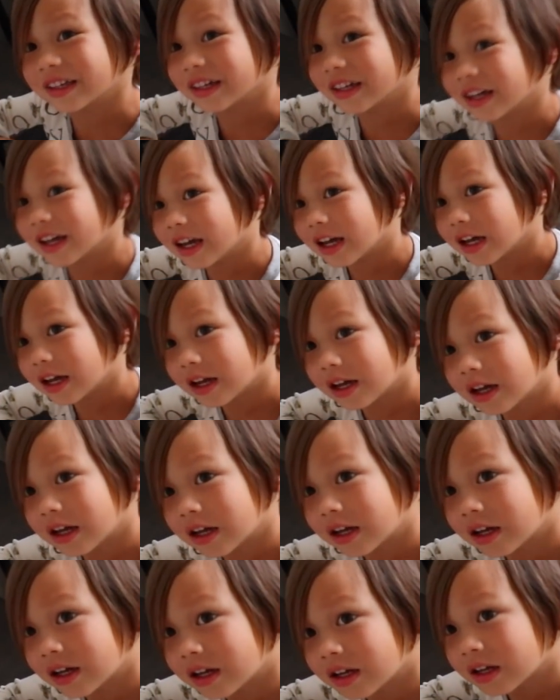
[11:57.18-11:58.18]
No, no, no, no,
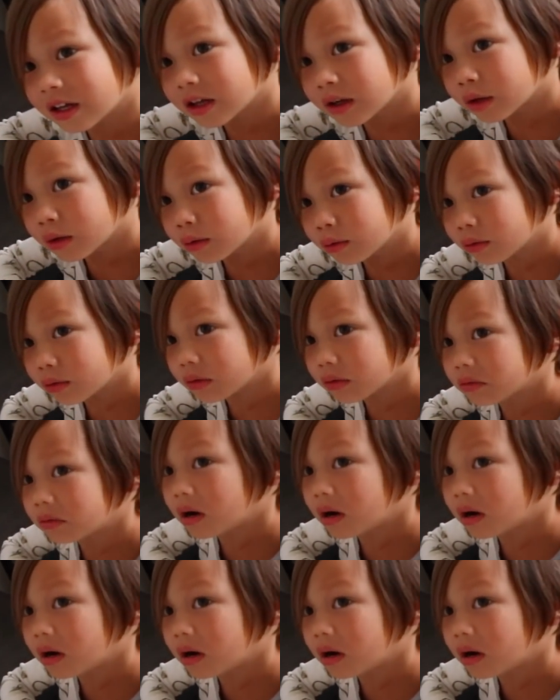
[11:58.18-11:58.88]
no, no, no, no, no.